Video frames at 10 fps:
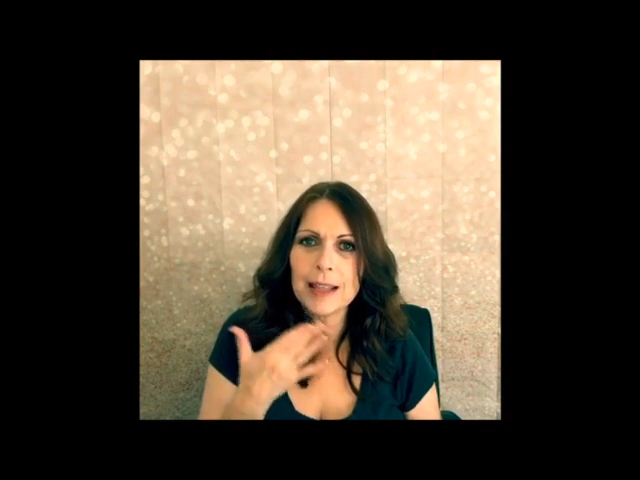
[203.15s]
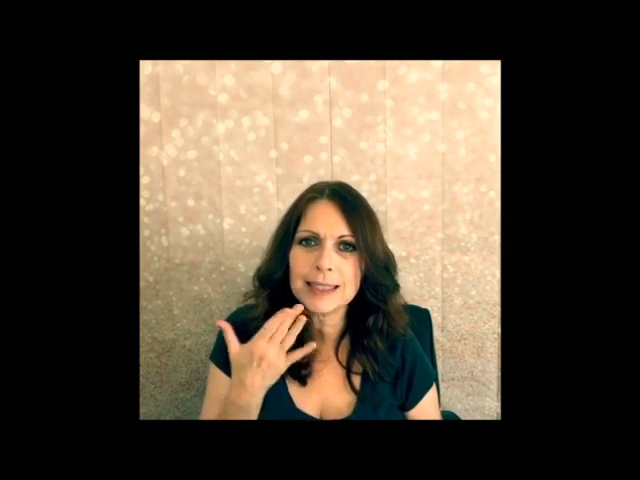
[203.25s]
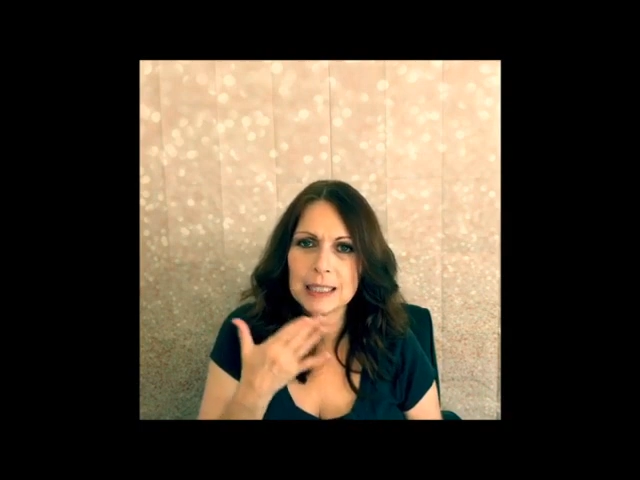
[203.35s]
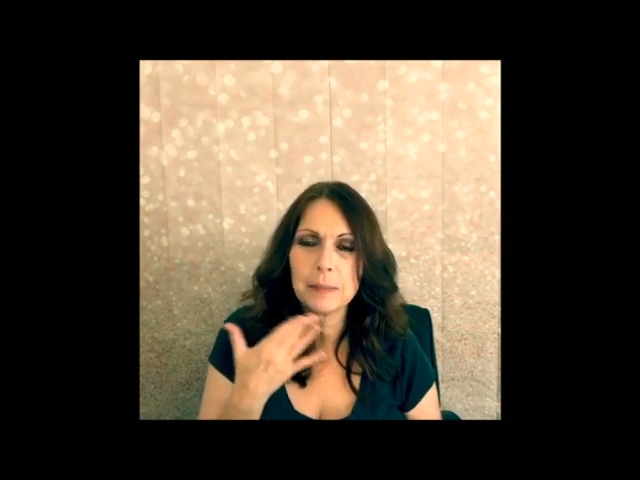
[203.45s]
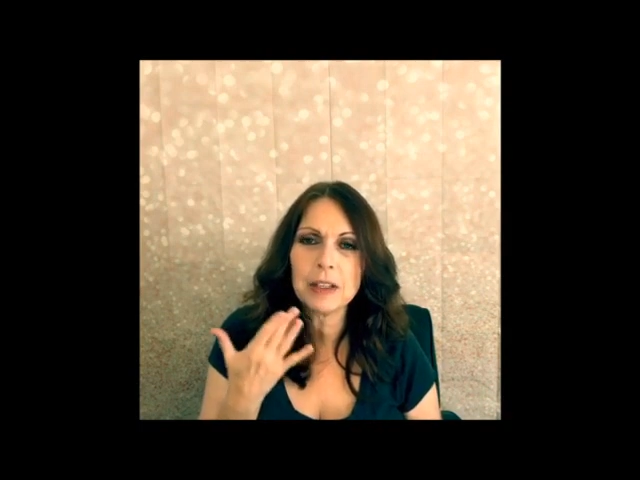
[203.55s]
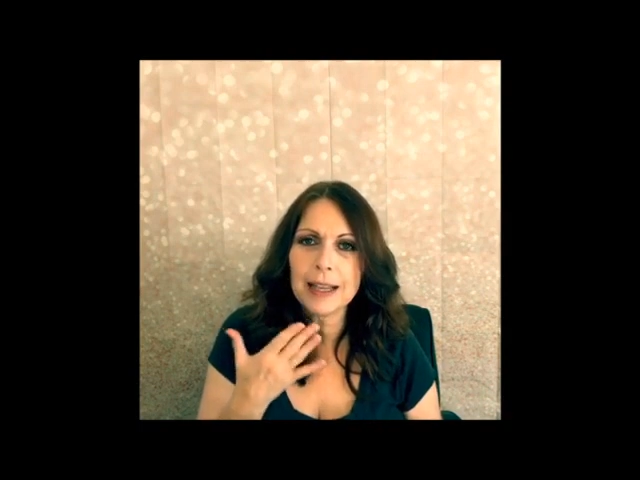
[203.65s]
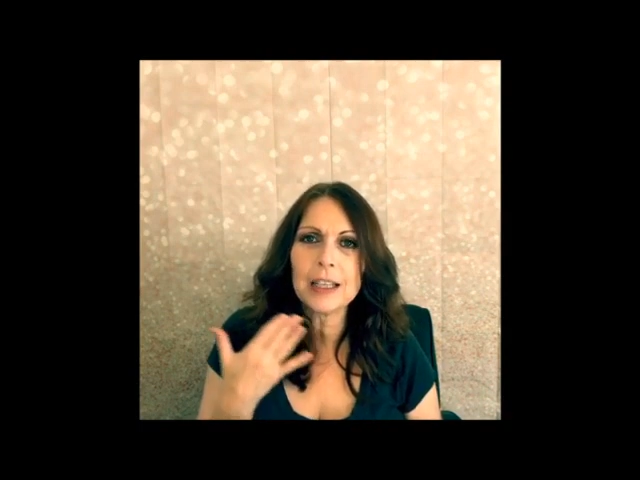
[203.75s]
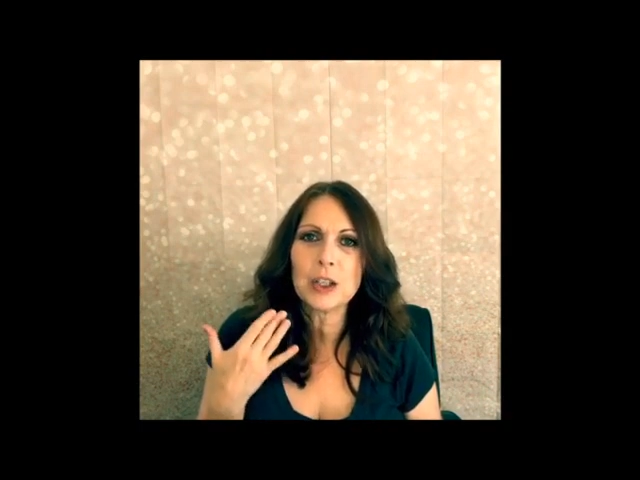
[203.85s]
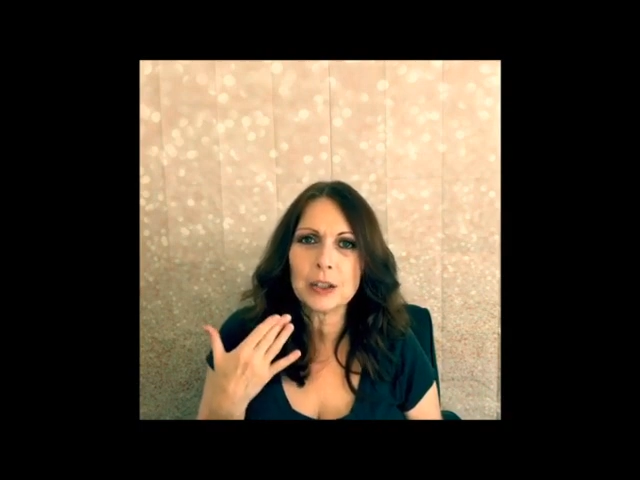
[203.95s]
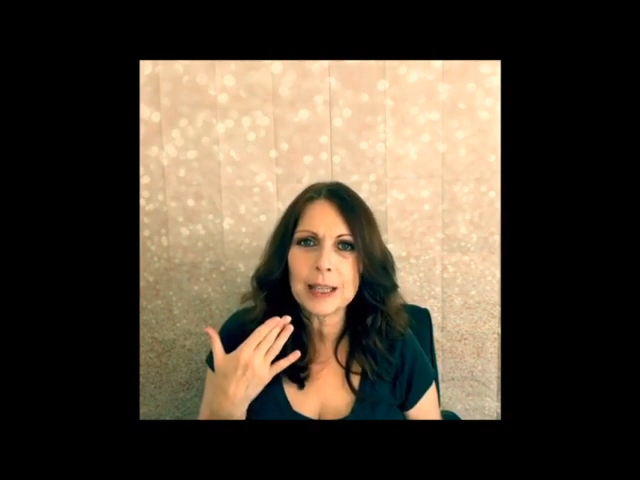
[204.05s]
and
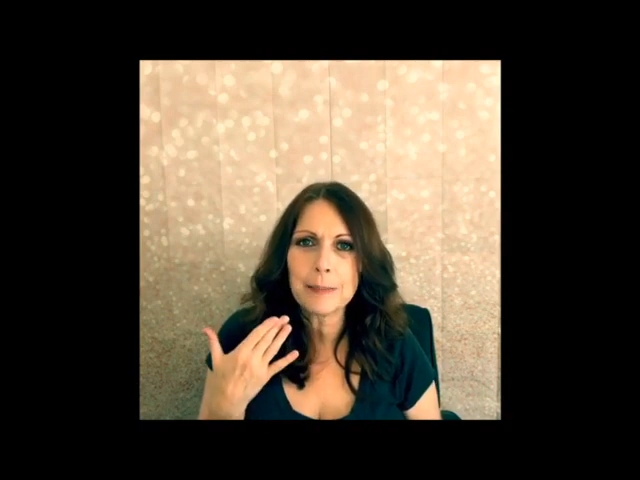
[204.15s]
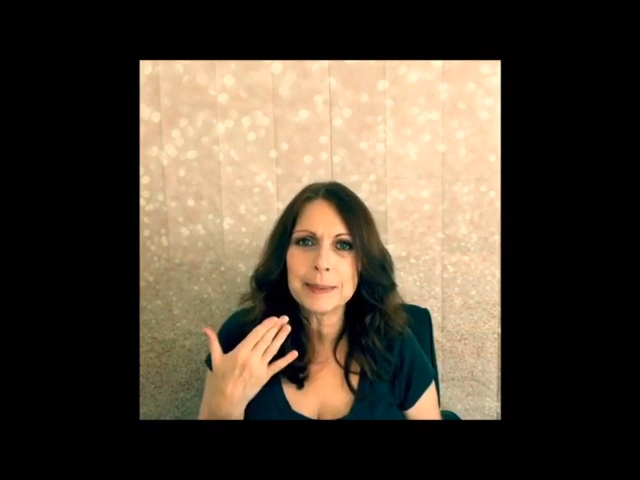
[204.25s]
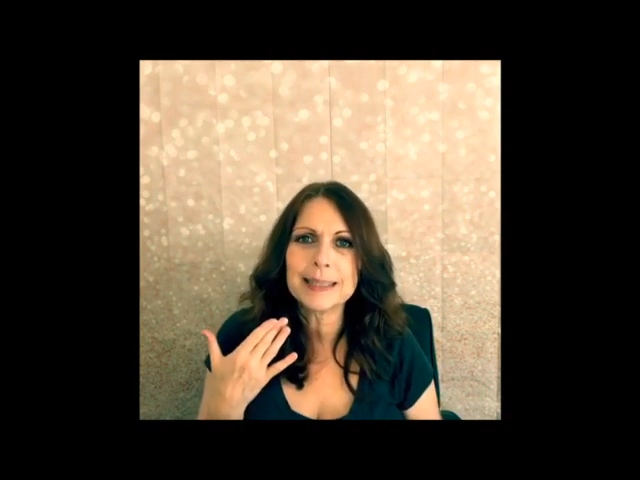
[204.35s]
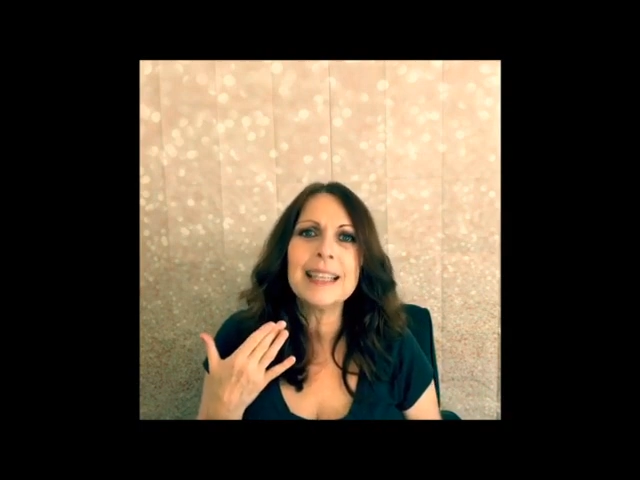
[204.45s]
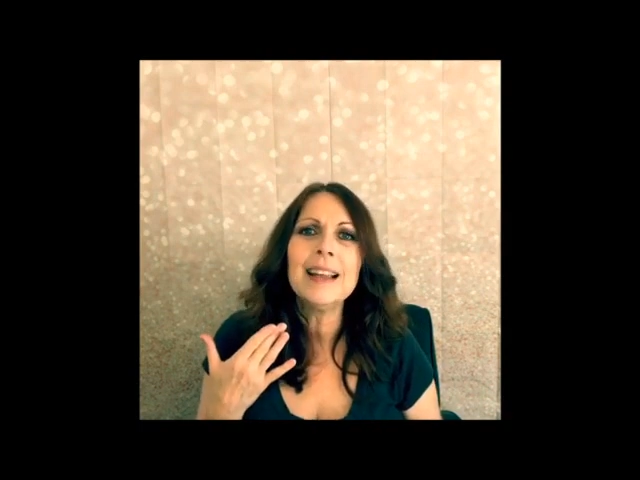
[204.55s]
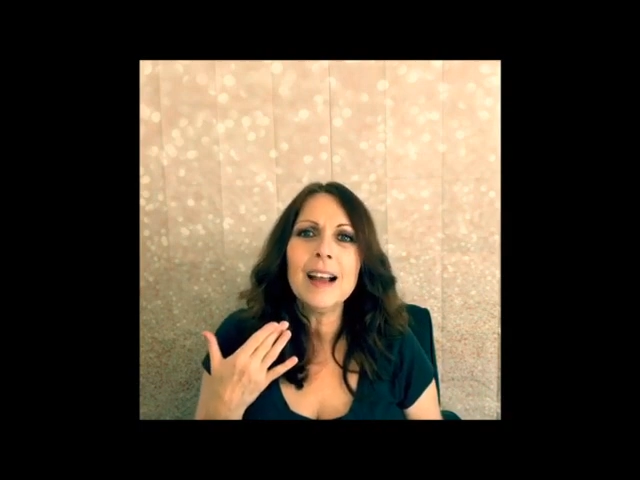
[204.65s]
stimulating your lips,